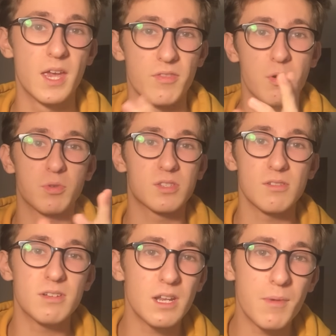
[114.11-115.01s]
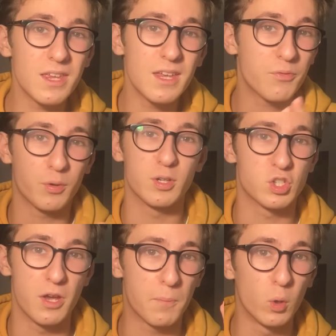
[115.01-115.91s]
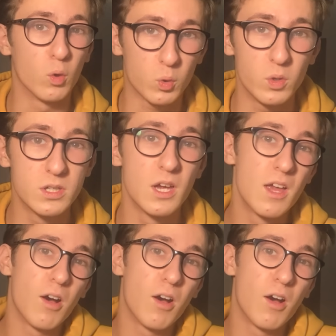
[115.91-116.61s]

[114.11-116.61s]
That would certainly make their friendship awkward.